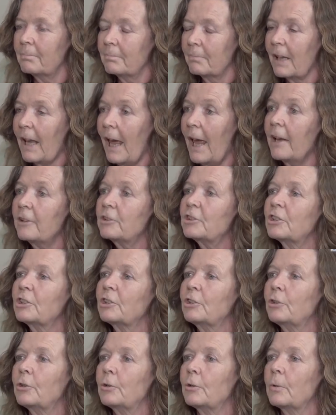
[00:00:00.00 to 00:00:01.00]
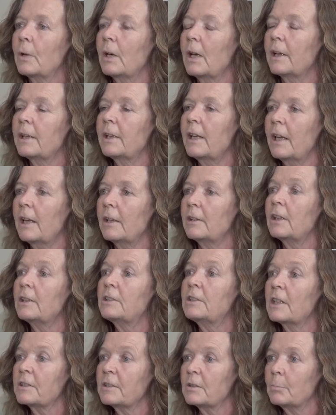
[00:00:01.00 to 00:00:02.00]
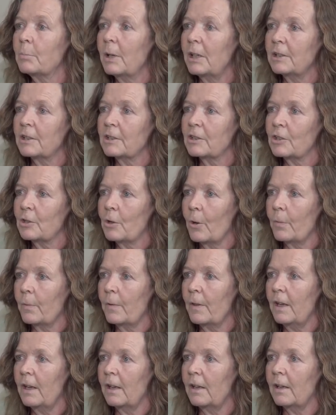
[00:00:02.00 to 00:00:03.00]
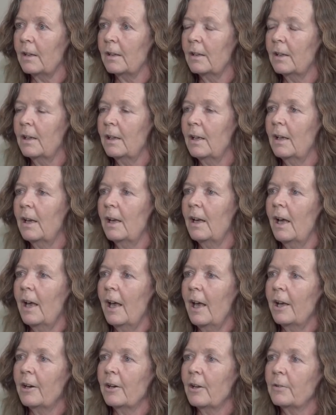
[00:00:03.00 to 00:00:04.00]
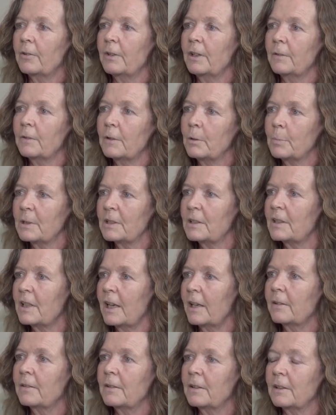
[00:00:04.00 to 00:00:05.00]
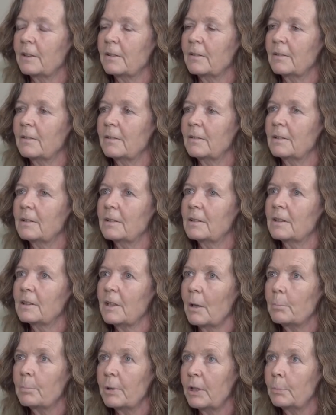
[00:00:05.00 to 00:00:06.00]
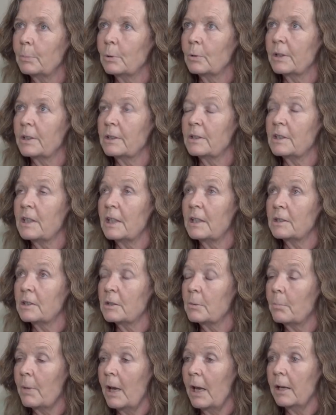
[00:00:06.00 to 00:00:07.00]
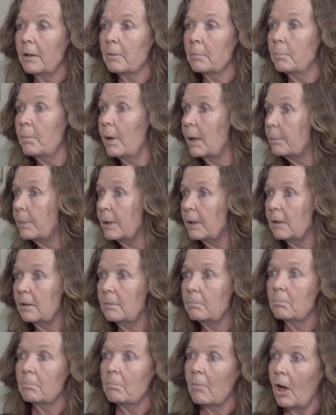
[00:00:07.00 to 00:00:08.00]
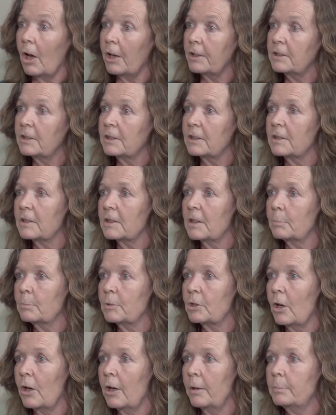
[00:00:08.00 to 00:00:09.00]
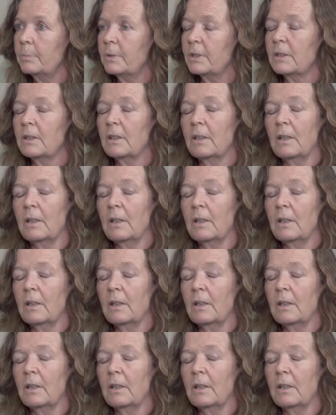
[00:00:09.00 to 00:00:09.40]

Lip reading: catching you again. It doesn't mean it's not there. And I think the mistake that some people can tend to make, maybe I did it sometimes,